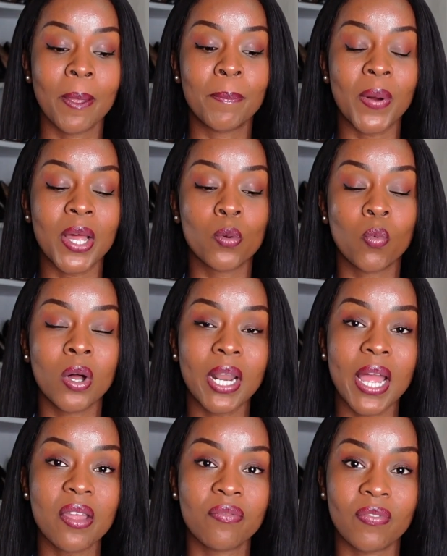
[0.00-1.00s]
But what
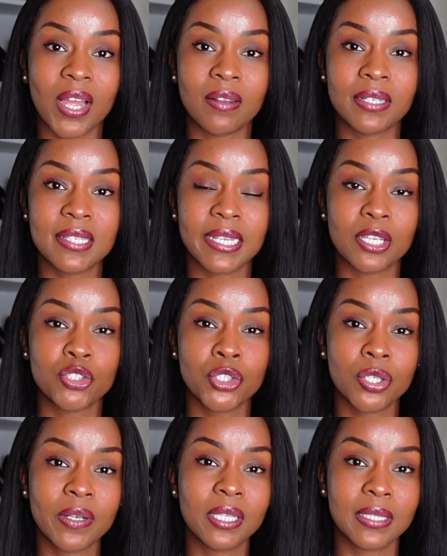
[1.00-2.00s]
I found is that
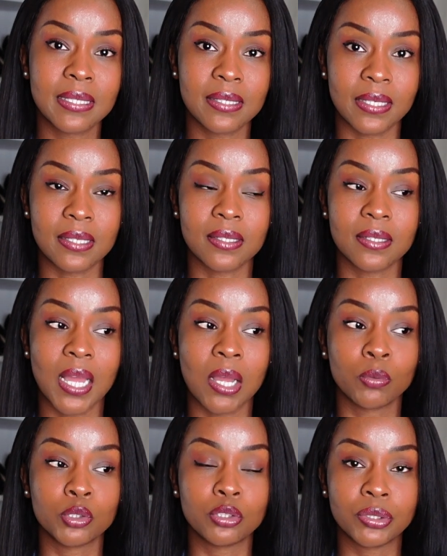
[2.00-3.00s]
during this season, I
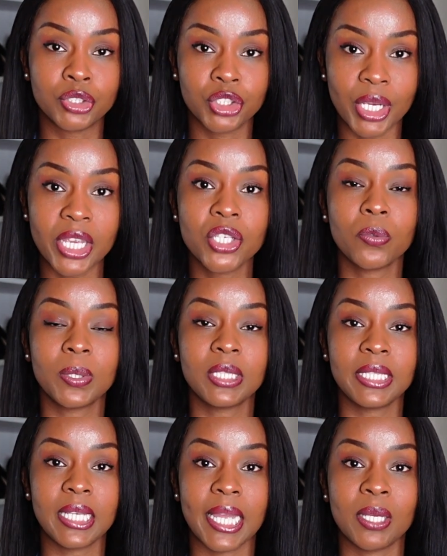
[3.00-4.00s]
was
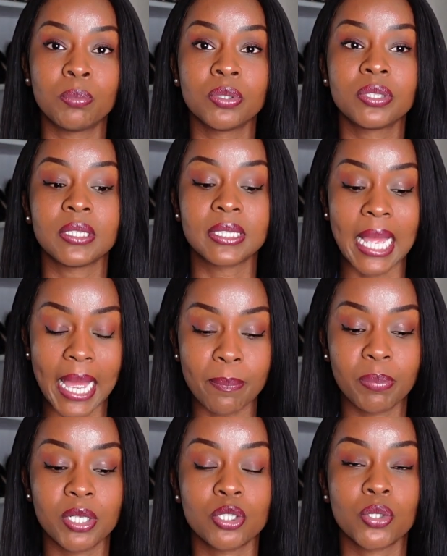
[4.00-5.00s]
genuinely able to
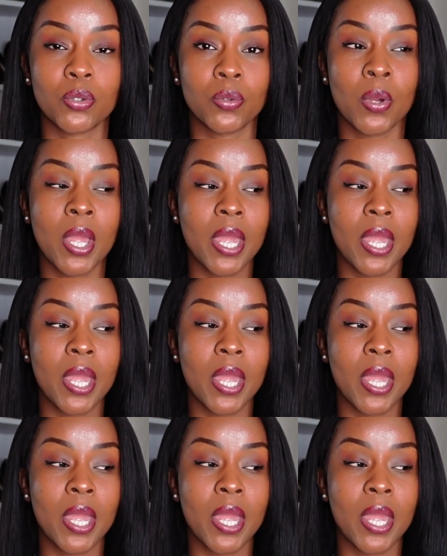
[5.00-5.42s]
tap into